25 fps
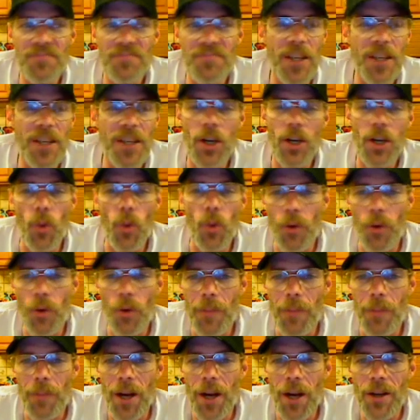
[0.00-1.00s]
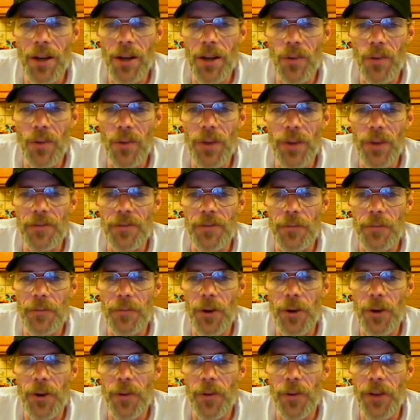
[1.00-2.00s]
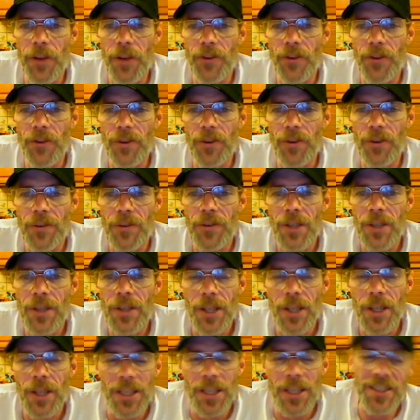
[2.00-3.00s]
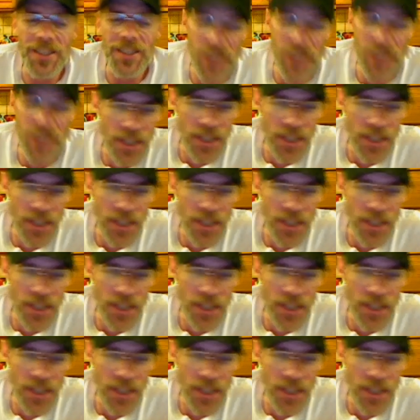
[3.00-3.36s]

like a quarter mile away from Rio Rancho. It's